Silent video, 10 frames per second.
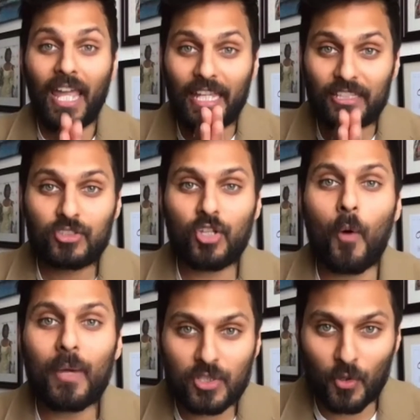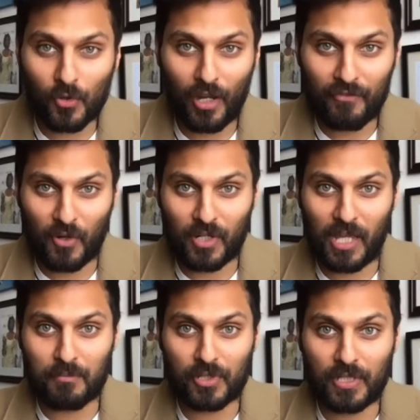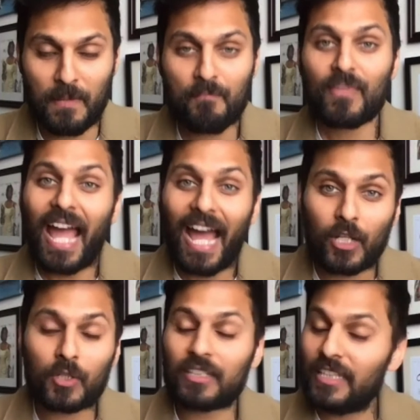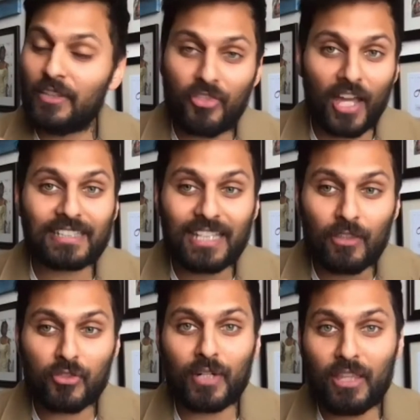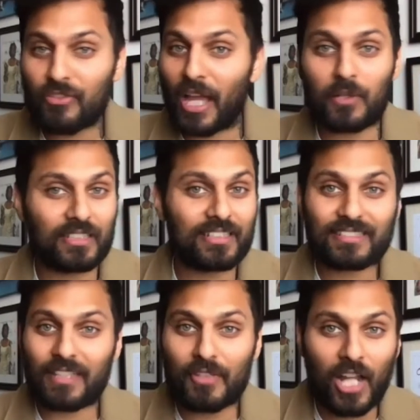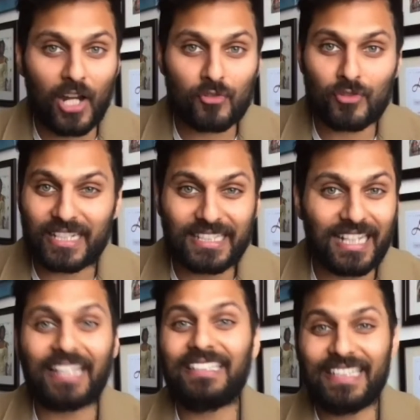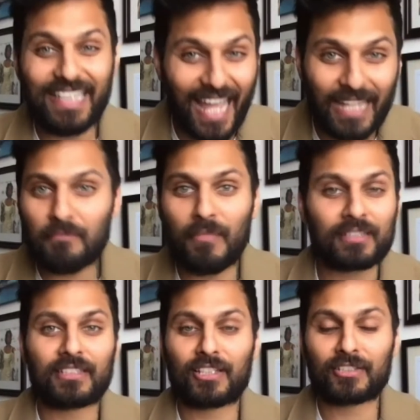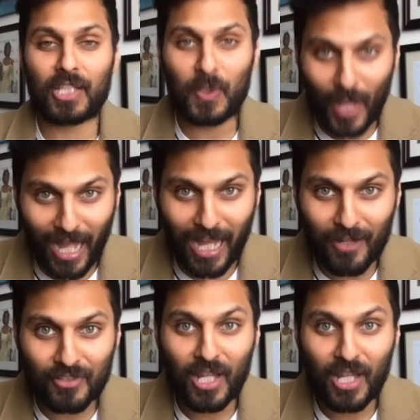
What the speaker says: is go into your iPhone library and look at the 33,798 messages that you have,